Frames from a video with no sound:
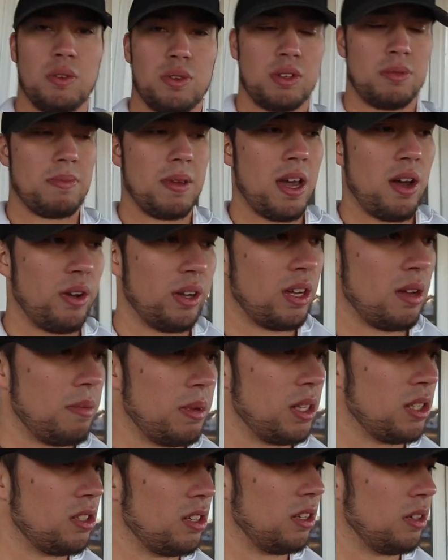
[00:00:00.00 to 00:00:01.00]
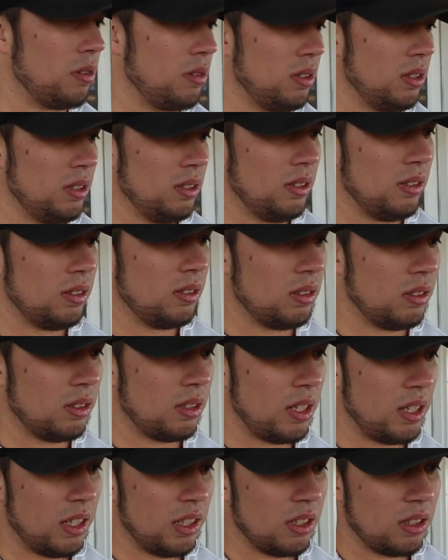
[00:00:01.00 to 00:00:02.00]
was meowing at me, so
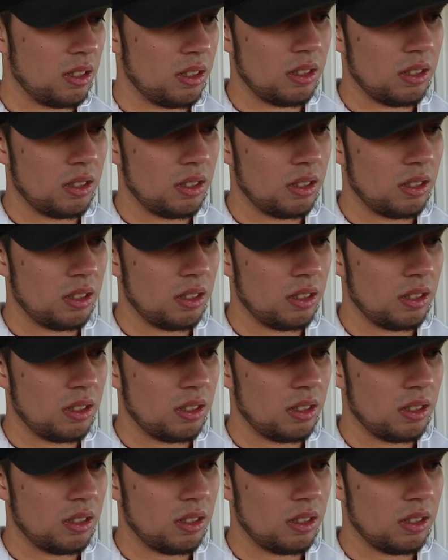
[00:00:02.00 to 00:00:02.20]
I had to